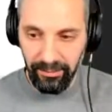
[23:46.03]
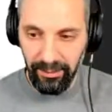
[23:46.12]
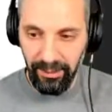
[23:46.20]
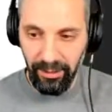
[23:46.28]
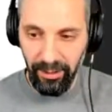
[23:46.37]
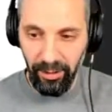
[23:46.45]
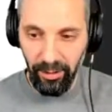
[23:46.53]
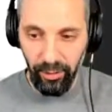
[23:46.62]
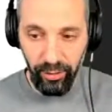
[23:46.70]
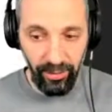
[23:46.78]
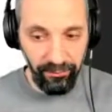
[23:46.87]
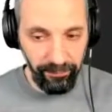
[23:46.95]
you
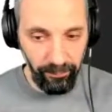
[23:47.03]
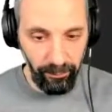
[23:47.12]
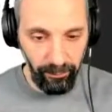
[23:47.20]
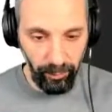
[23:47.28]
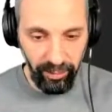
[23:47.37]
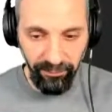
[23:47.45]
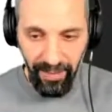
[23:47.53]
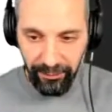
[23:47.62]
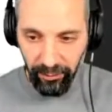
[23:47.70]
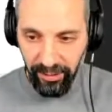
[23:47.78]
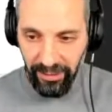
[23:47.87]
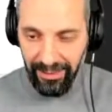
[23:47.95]
also have multi-factor
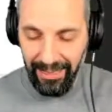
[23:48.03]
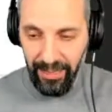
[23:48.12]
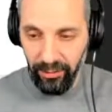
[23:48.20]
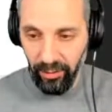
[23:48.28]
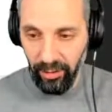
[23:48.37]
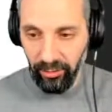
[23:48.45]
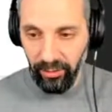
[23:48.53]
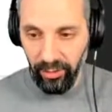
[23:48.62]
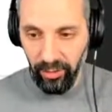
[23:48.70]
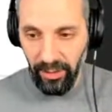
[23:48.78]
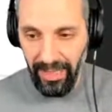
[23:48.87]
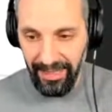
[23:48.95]
authentication and
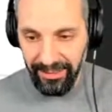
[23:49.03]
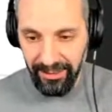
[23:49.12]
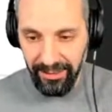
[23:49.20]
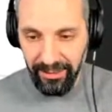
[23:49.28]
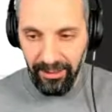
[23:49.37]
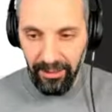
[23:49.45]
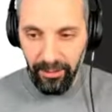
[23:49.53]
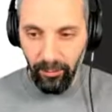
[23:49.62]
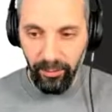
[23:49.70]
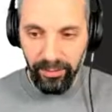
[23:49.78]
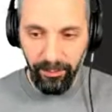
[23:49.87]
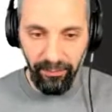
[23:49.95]
conditional access,
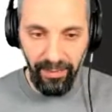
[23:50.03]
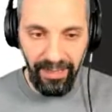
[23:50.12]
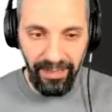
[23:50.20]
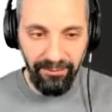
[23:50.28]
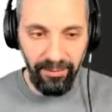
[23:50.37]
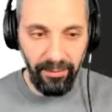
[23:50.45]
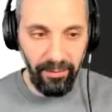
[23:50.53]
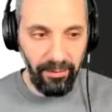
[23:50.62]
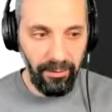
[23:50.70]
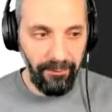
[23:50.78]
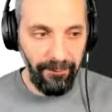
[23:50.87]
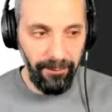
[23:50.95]
which provide even
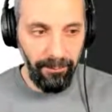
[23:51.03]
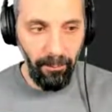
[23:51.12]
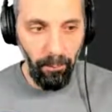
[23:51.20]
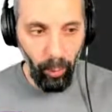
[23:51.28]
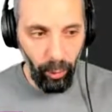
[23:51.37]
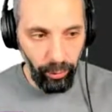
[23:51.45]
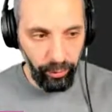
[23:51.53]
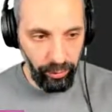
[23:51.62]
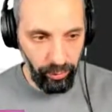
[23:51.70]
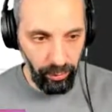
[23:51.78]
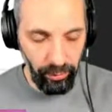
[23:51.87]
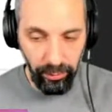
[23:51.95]
more
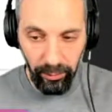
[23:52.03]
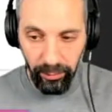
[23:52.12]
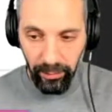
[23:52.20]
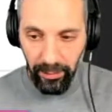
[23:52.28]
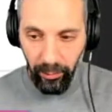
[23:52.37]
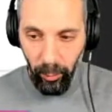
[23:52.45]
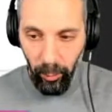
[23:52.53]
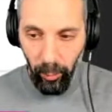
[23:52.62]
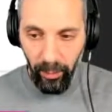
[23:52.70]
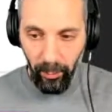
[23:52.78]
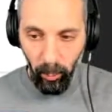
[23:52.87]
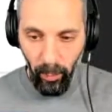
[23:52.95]
control on who
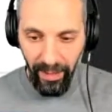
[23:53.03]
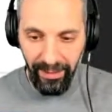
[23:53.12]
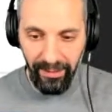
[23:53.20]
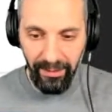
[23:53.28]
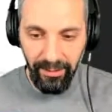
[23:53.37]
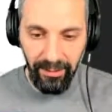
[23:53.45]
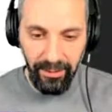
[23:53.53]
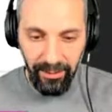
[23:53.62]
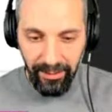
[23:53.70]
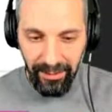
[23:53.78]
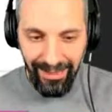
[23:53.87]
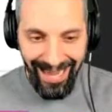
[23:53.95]
and when
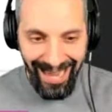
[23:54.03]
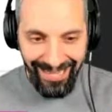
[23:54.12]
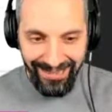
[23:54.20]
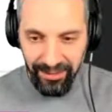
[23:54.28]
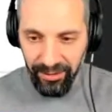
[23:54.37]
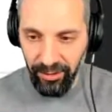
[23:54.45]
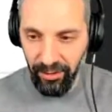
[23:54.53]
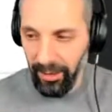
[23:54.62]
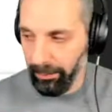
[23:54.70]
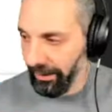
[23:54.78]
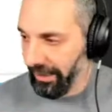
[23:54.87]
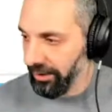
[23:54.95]
can access your
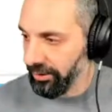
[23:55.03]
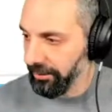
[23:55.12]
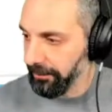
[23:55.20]
application.